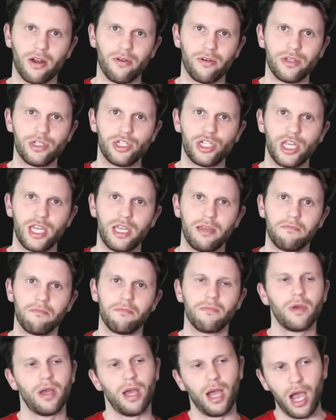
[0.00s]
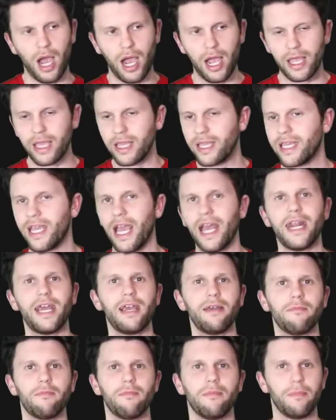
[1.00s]
RNG, I get
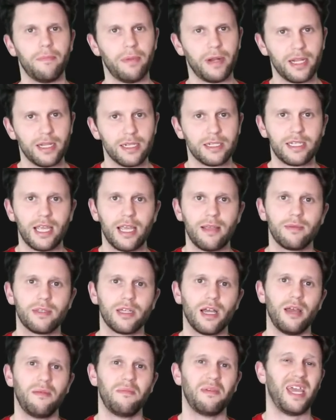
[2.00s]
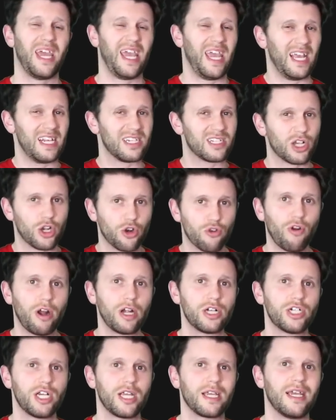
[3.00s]
it, but at the same time, it's
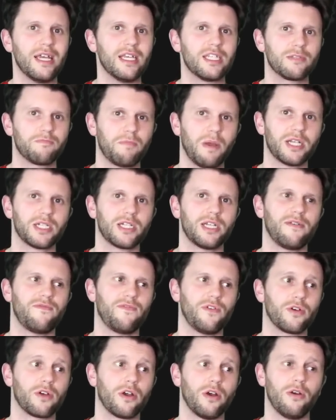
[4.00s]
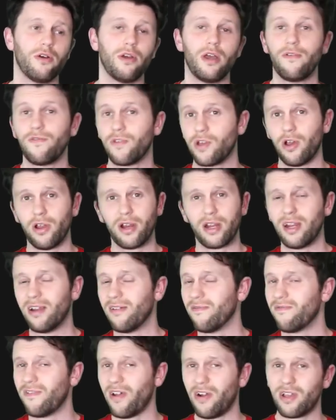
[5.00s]
crushing, especially if you're go if you're going in
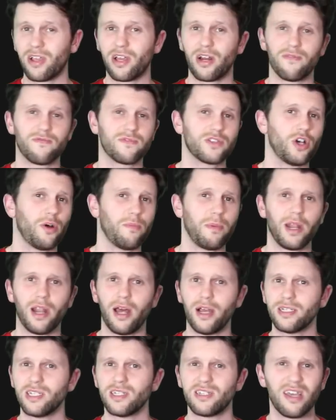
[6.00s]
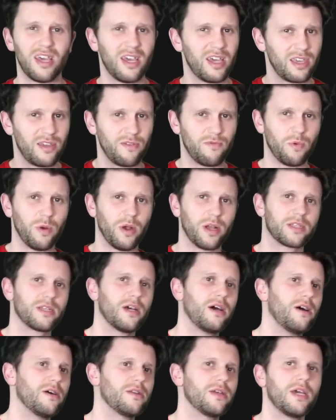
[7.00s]
the very kind of top alliances. You've worked
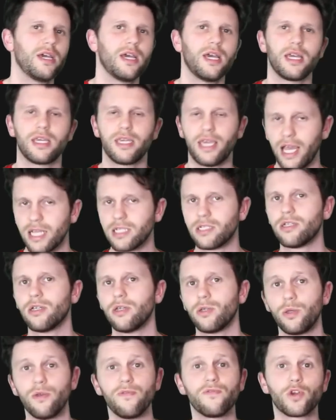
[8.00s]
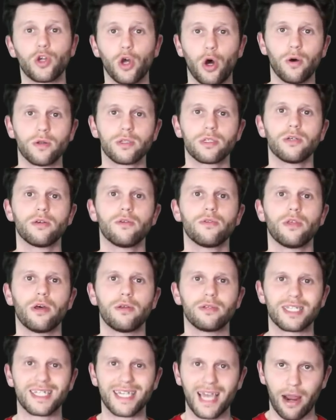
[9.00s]
hard. Yes, you've got
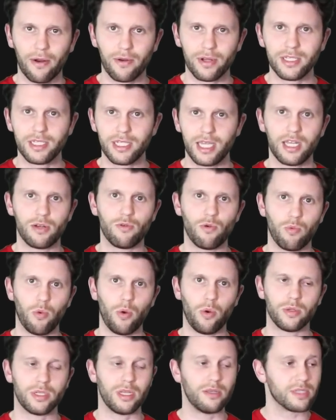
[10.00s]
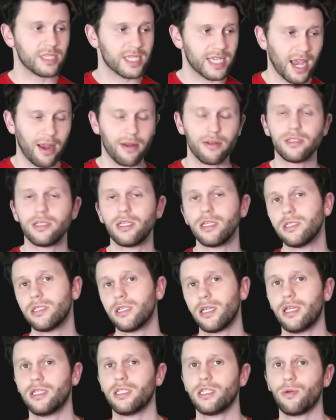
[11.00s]
those guaranteed rewards, those guaranteed
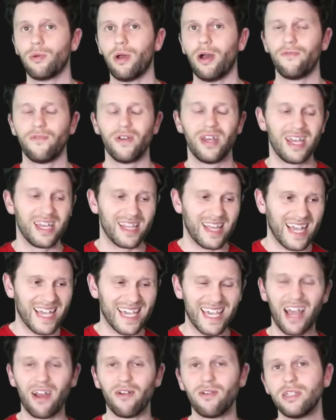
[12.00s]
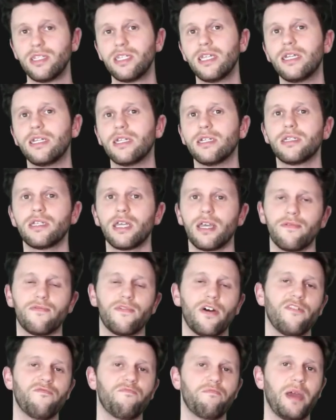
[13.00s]
tier two alpha, that guaranteed tier
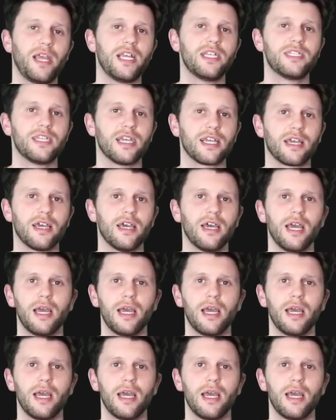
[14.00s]
five basic.